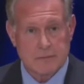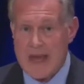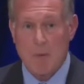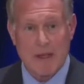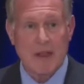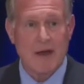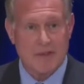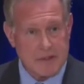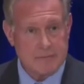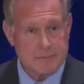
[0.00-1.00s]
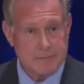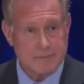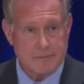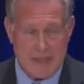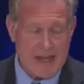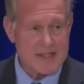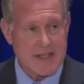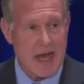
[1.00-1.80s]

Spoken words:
yet we love it, yet it's